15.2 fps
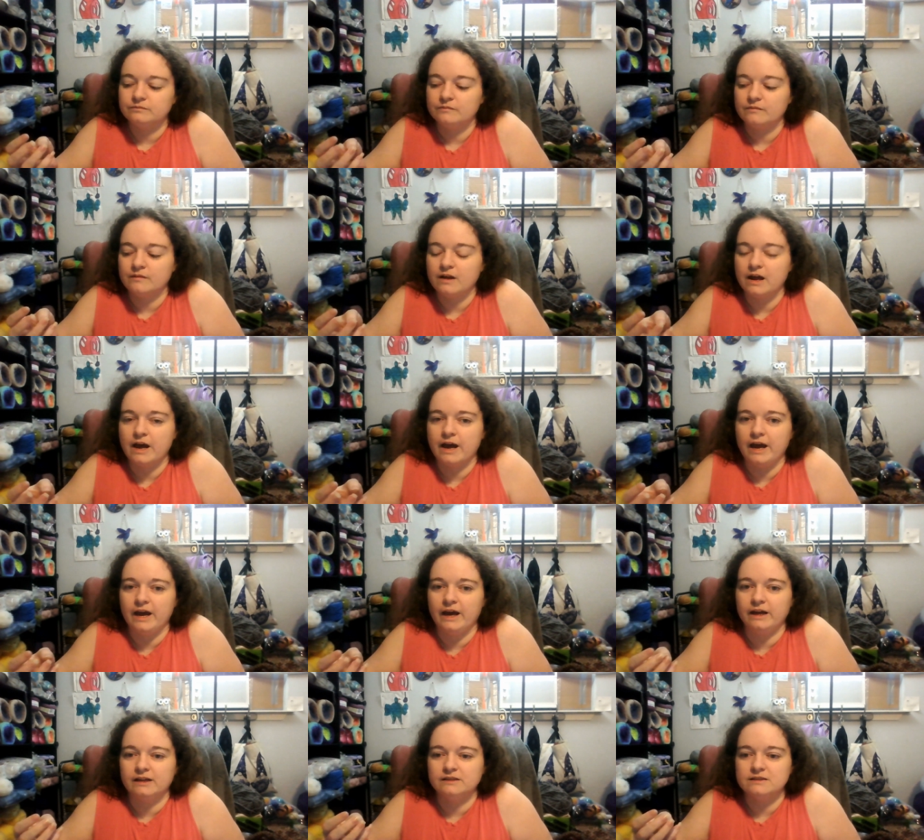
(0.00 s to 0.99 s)

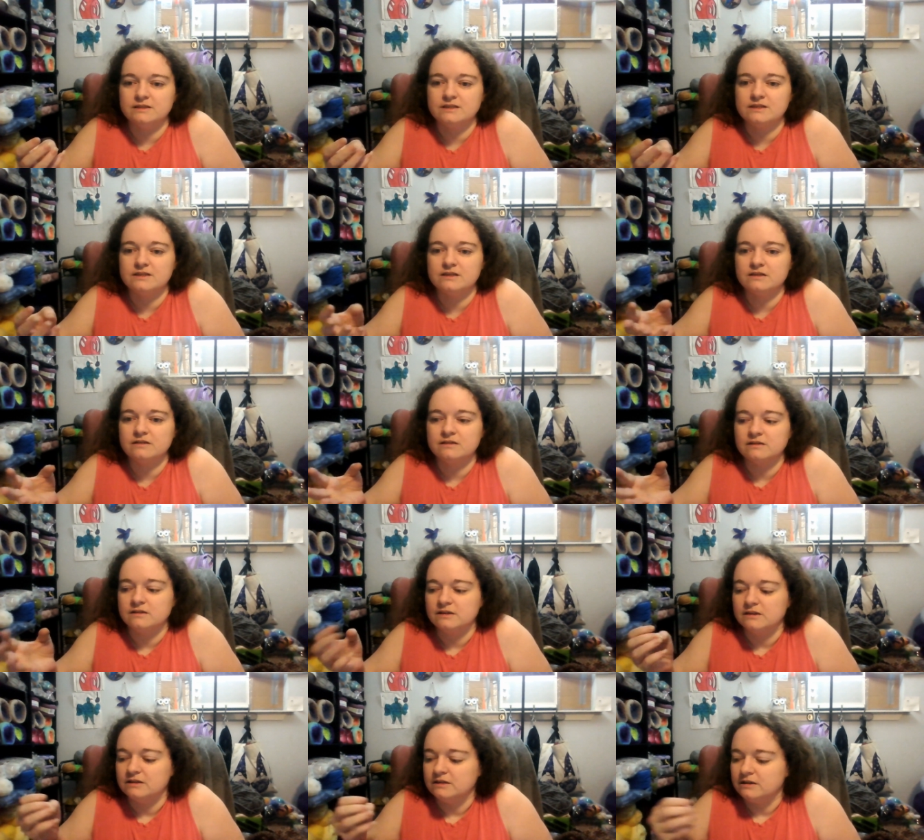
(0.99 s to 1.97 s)
And
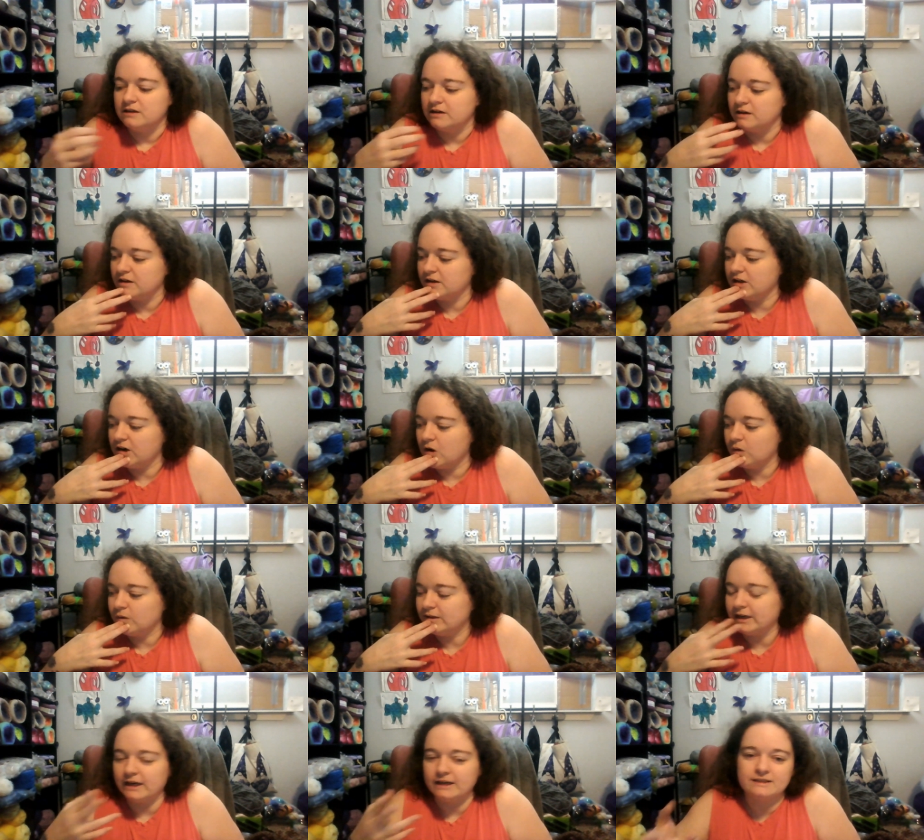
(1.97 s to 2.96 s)
you know, like
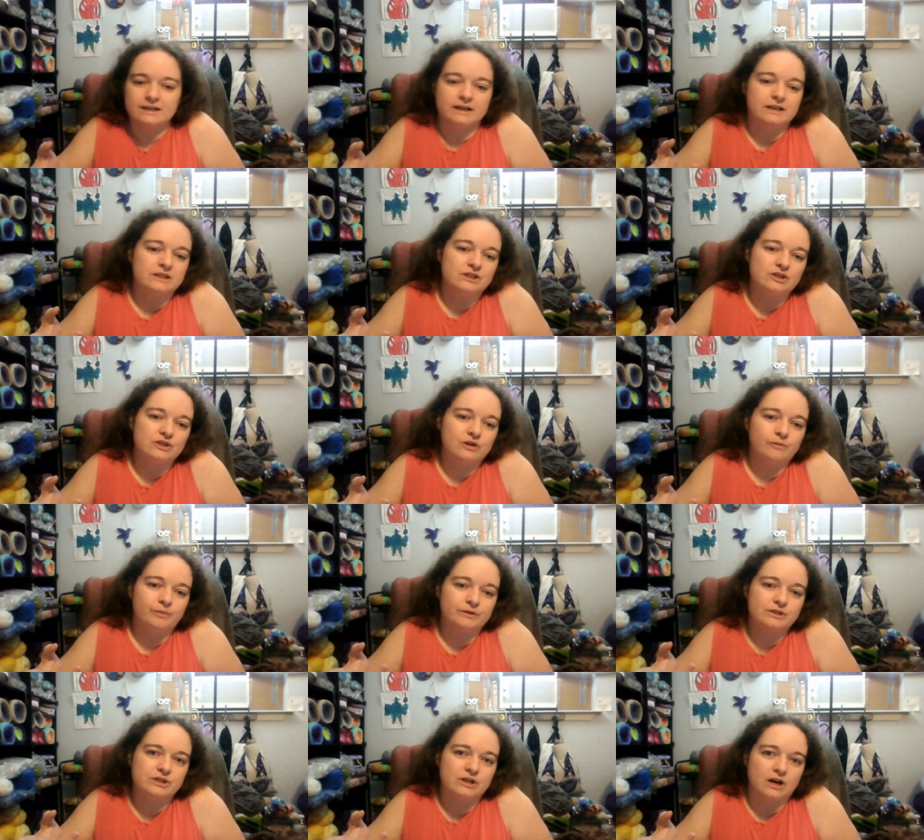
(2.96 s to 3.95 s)
I said, it's super
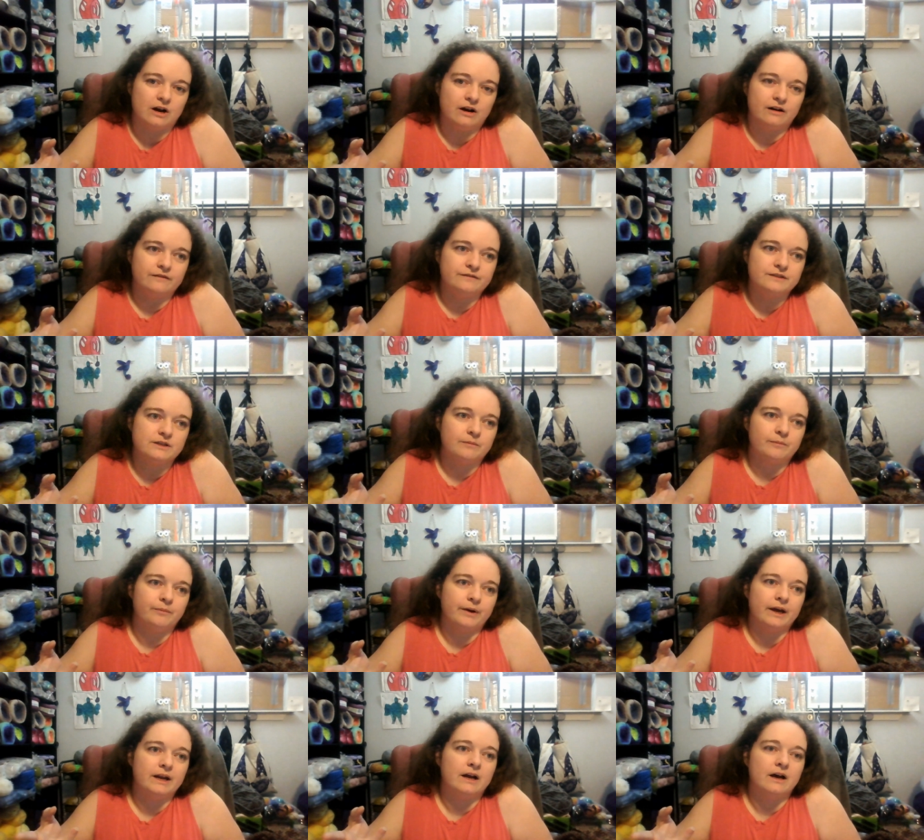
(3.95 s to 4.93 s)
soft,
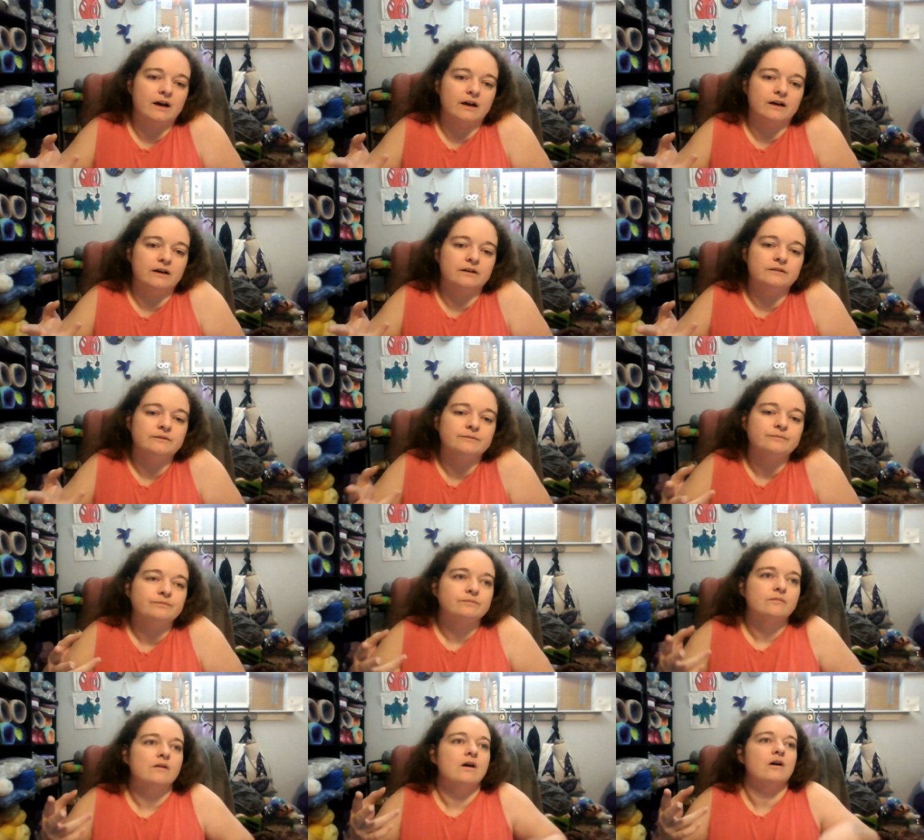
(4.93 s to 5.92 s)
but
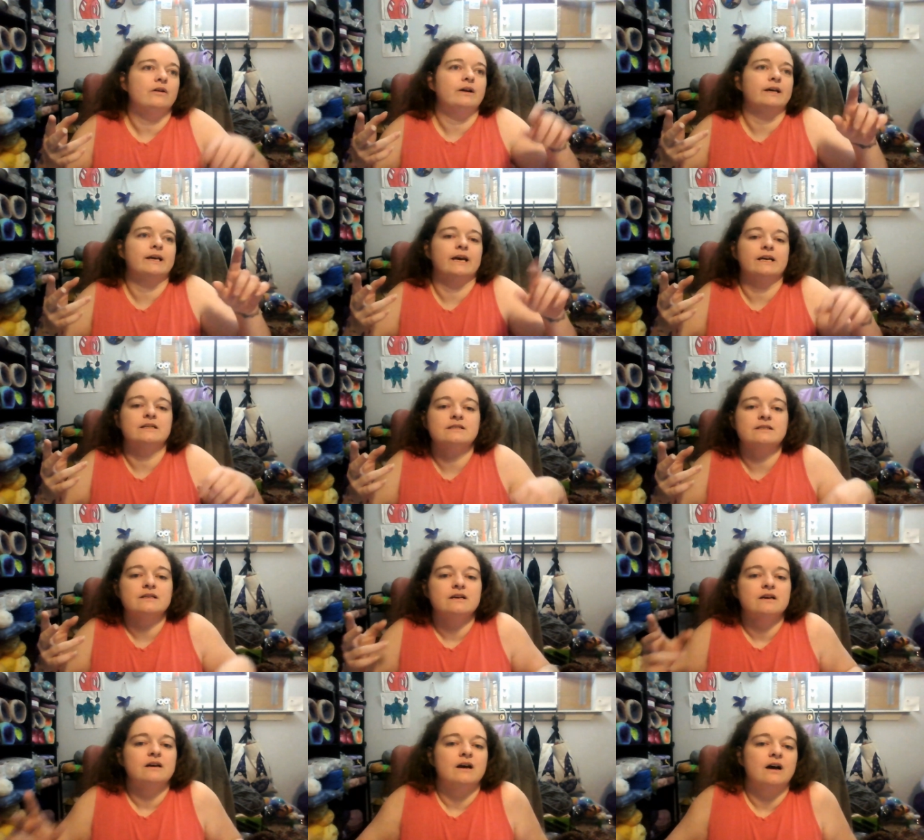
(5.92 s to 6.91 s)
hold on, Case.
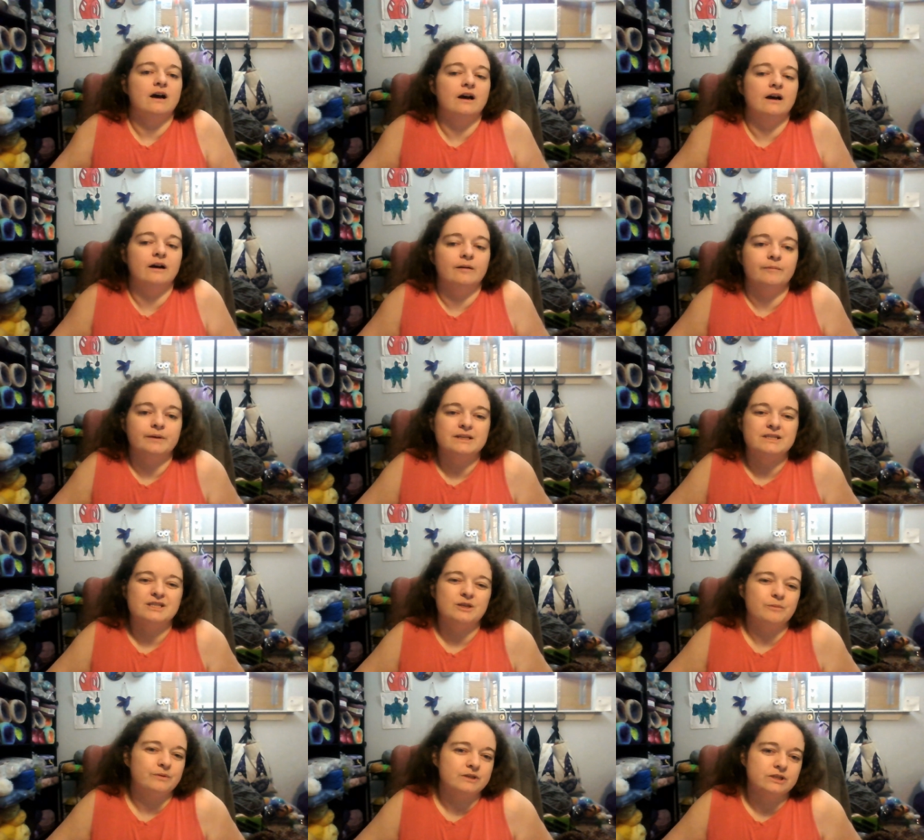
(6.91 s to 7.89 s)
It's
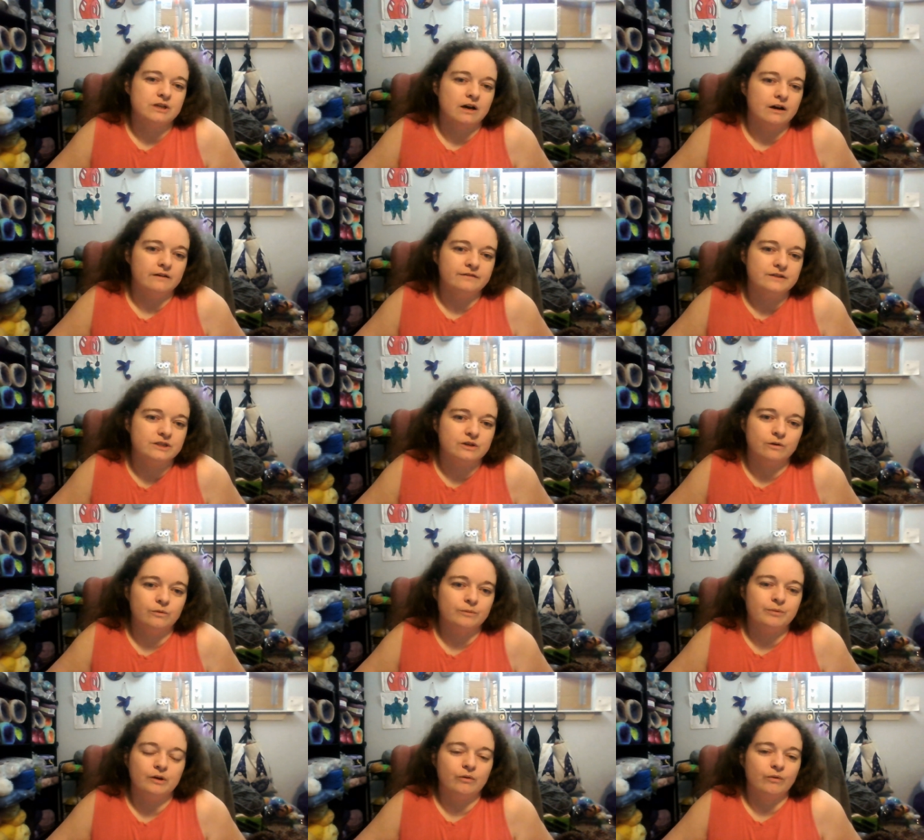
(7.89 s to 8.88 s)
super soft, so it would be
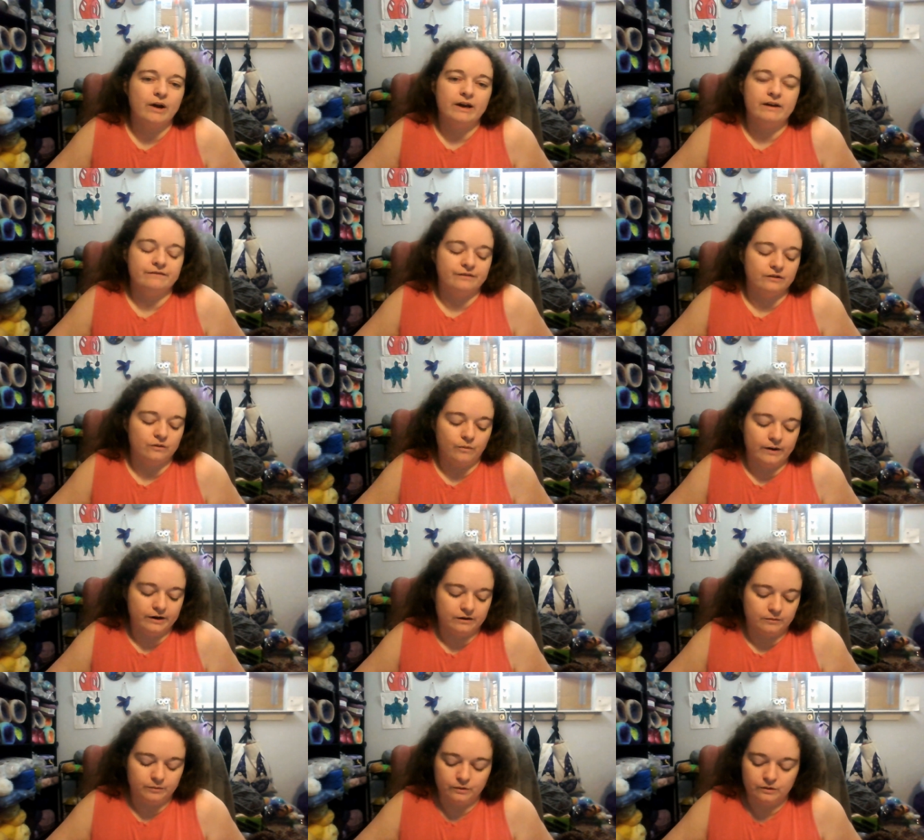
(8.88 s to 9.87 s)
great for a
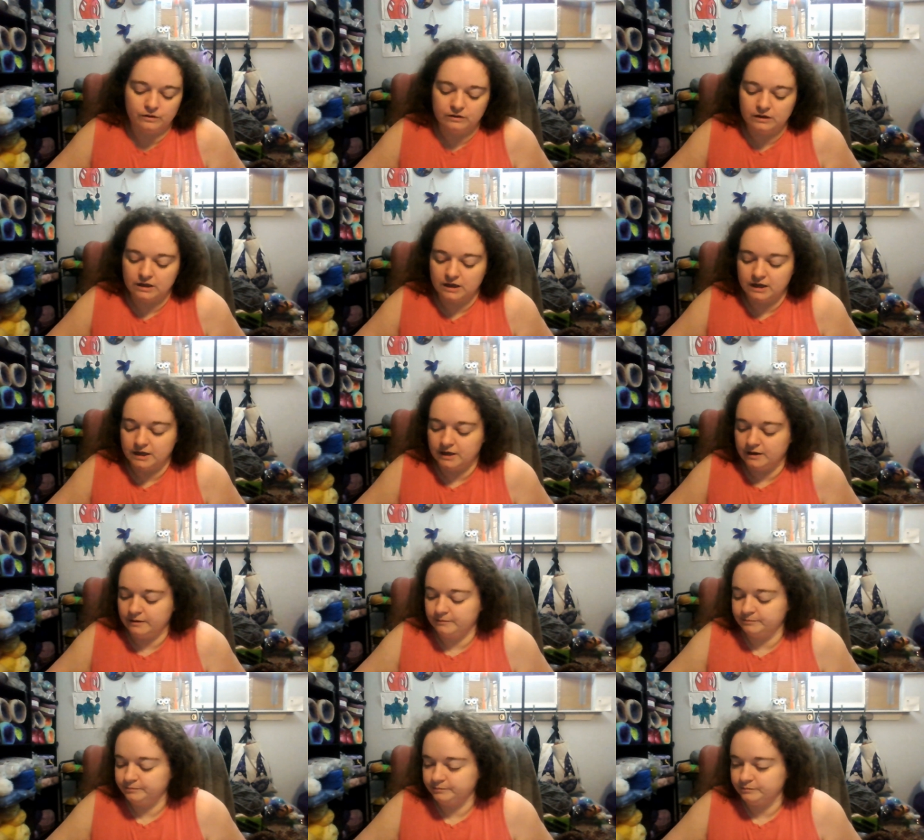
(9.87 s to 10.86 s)
wearable.
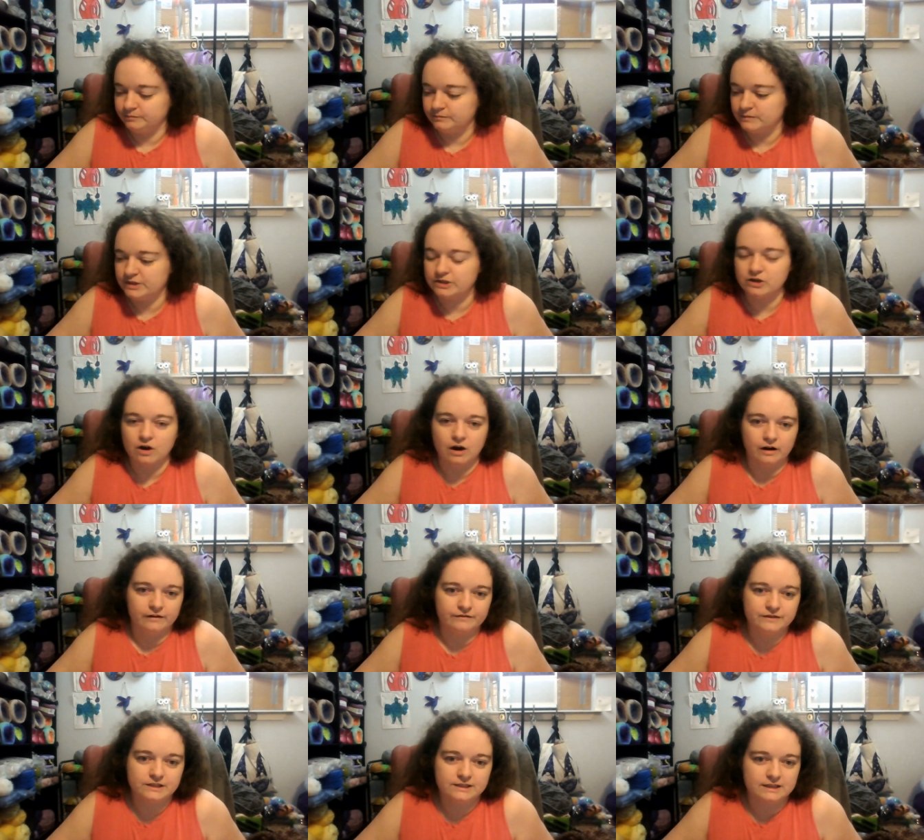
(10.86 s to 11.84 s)

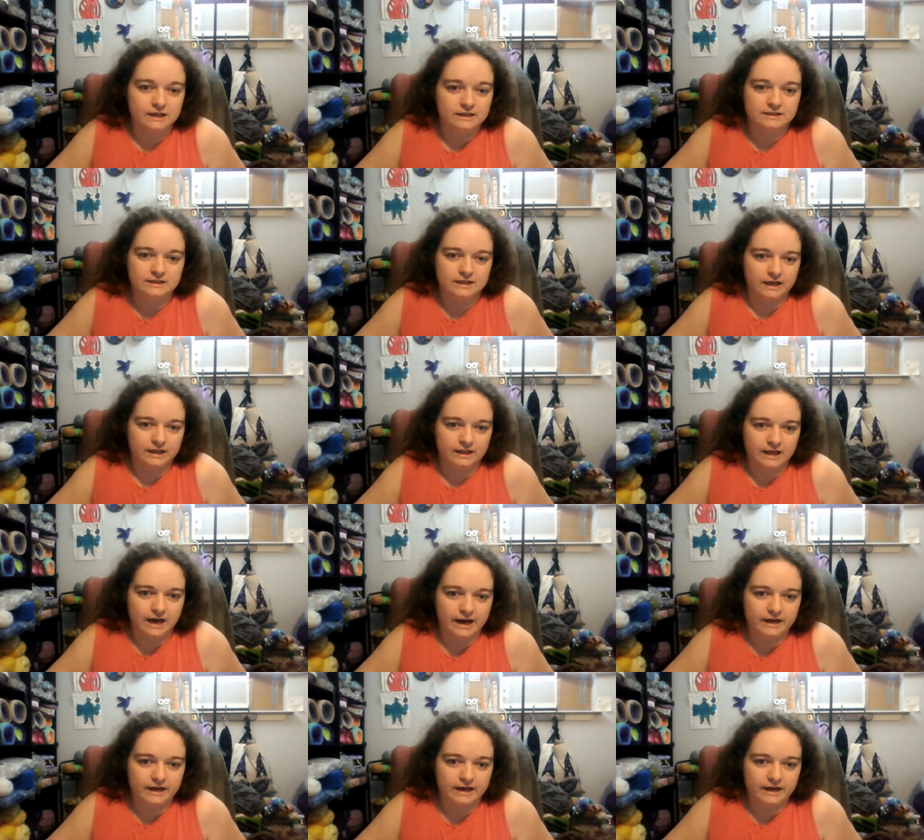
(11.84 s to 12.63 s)
Scarves, things like that.